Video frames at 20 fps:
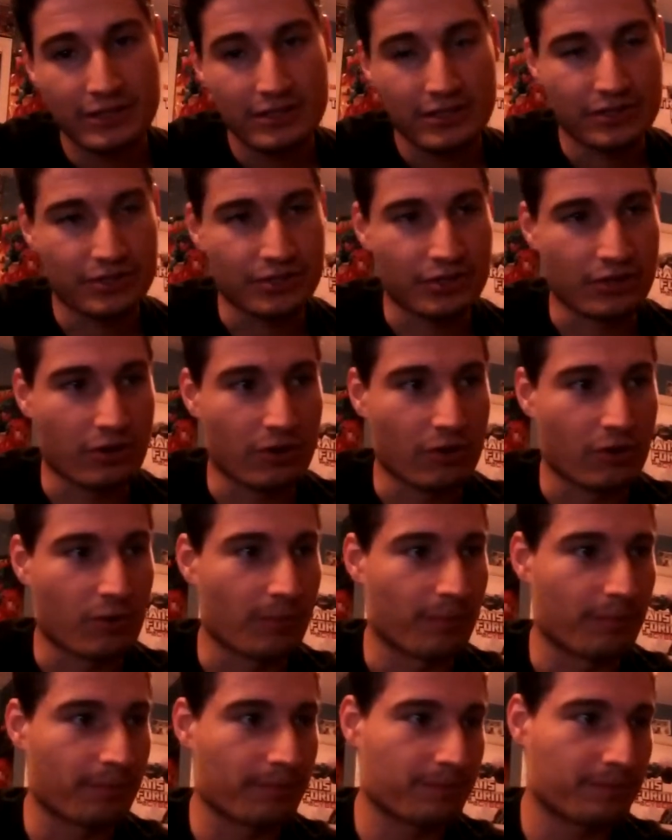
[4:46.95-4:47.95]

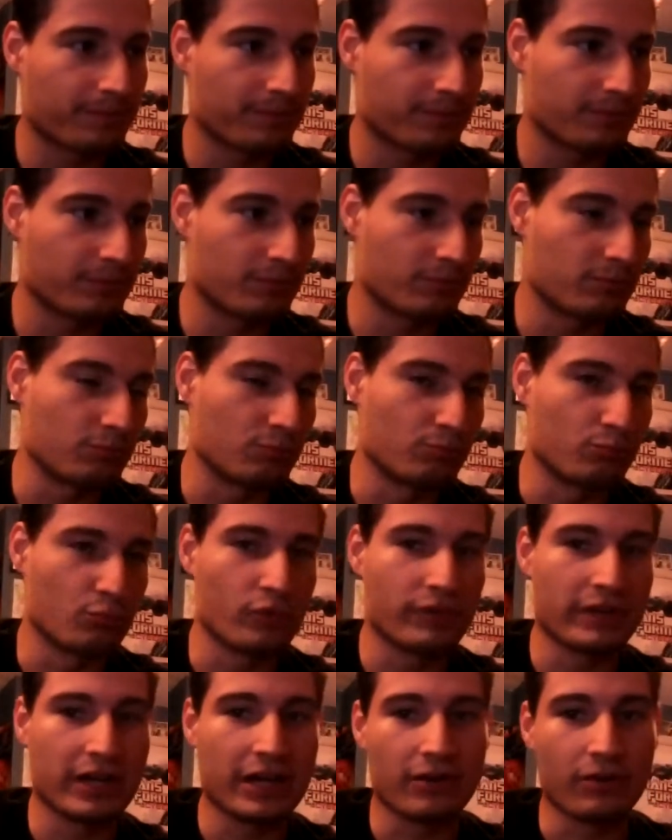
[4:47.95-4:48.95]
So,
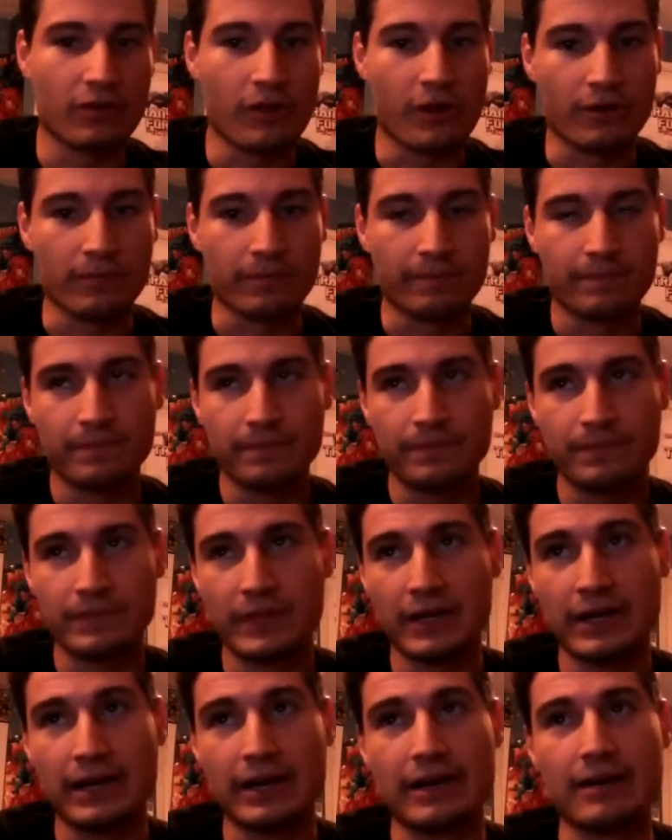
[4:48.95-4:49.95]
moving on along,
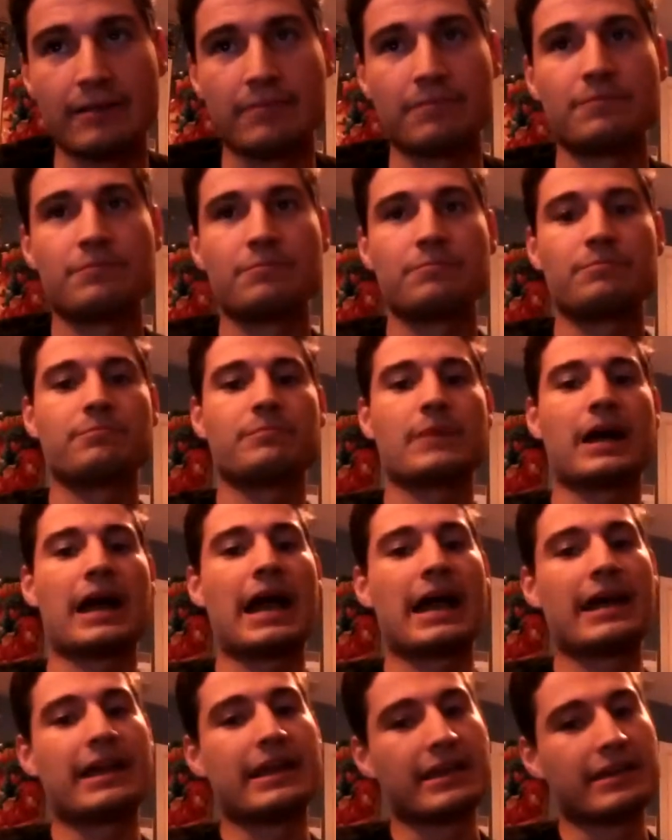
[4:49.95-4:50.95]
I
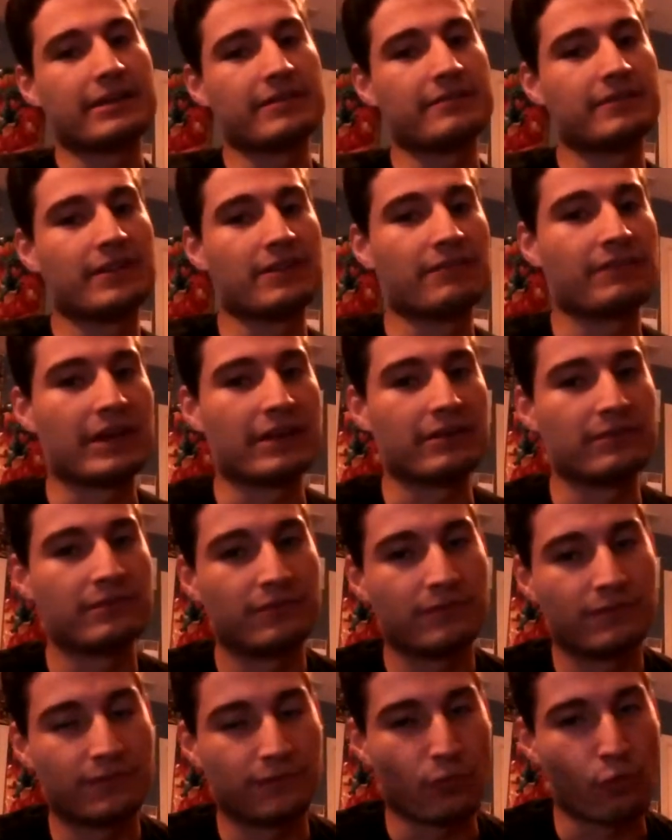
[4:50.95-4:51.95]
had a event
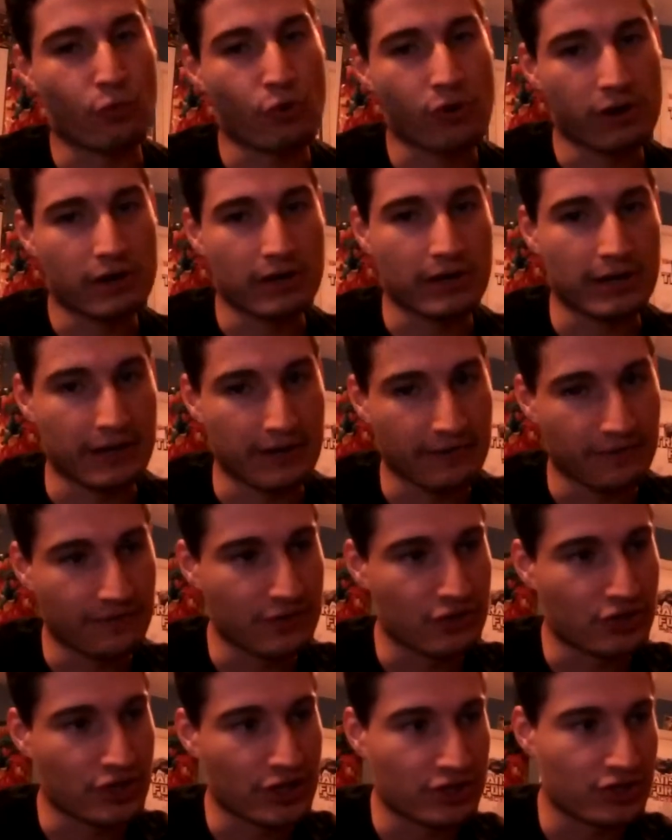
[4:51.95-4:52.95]
for
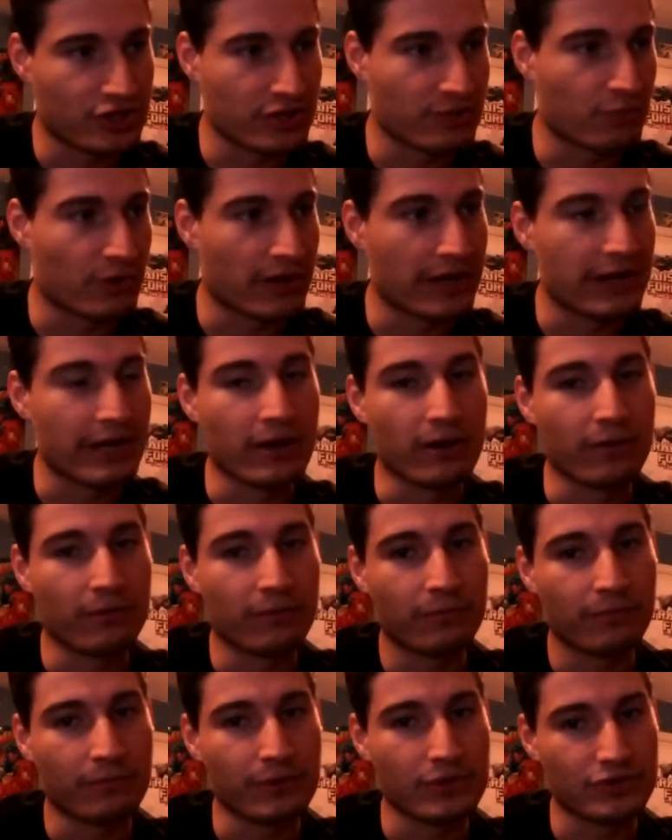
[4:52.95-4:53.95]
VGHC
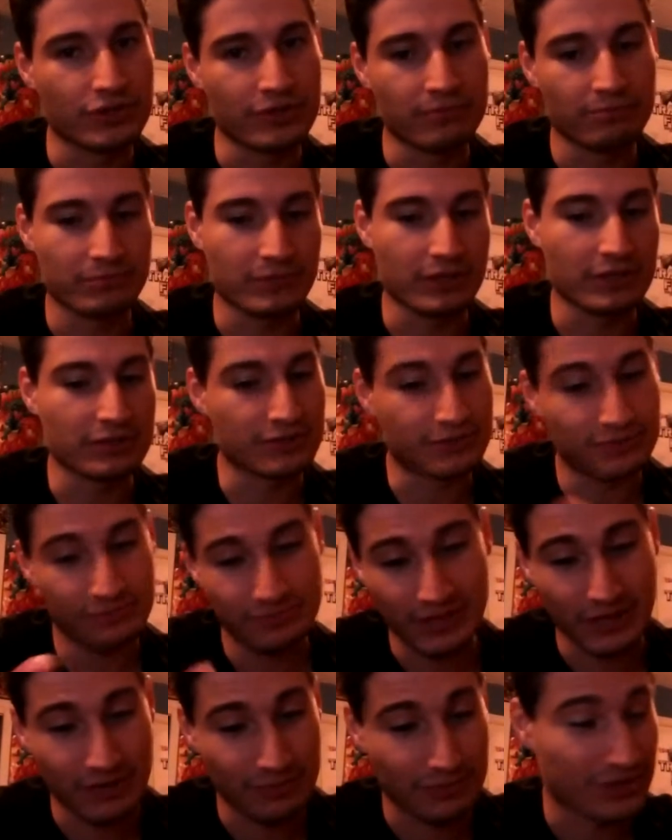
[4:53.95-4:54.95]
Radio, which I
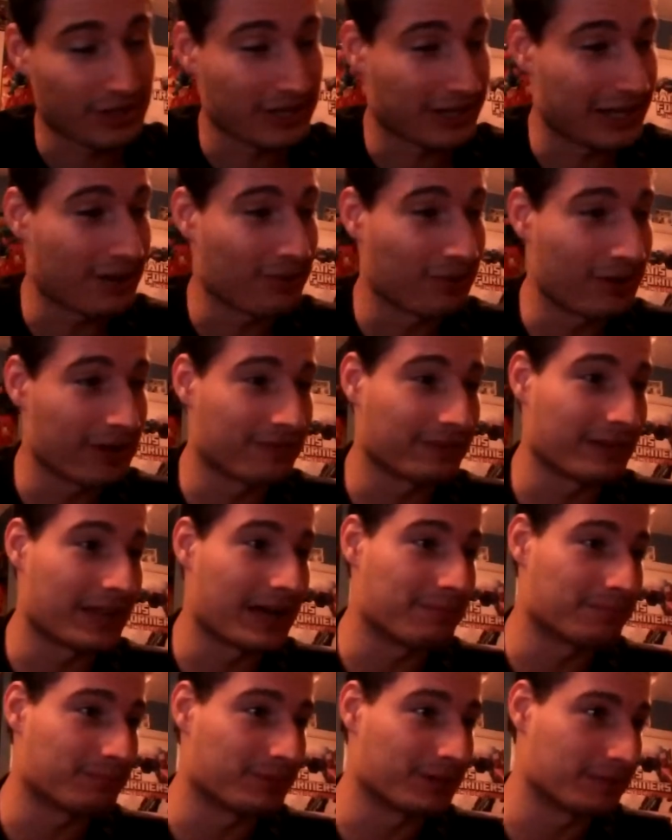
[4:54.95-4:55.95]
said I was going to get away from
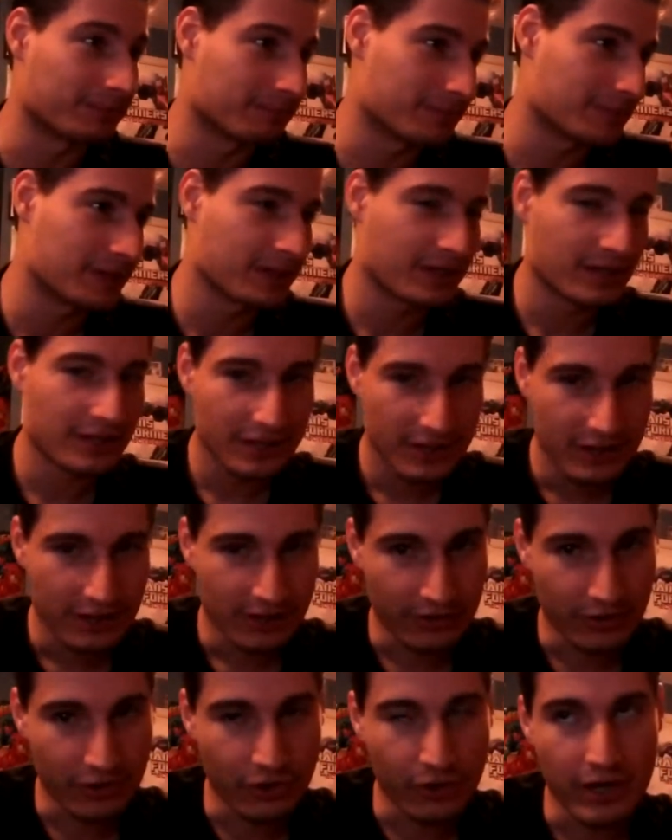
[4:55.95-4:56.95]
that, but
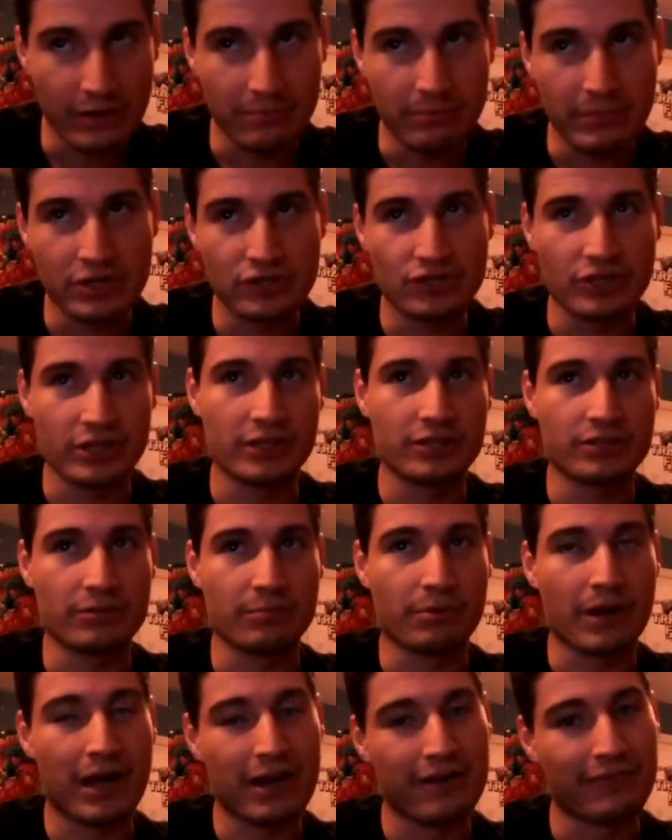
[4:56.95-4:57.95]
I'm going to go ahead and mention it because
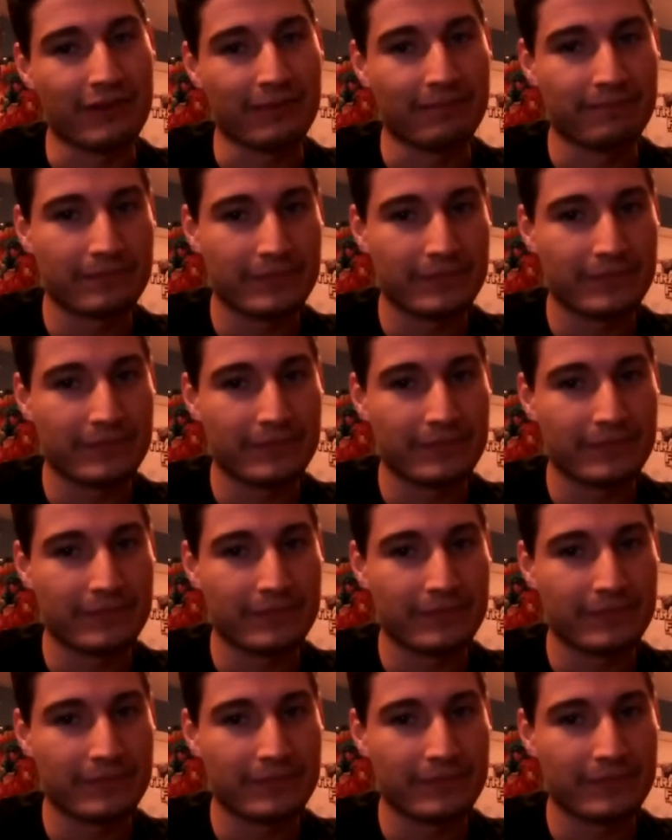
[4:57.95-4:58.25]
I'm proud of it.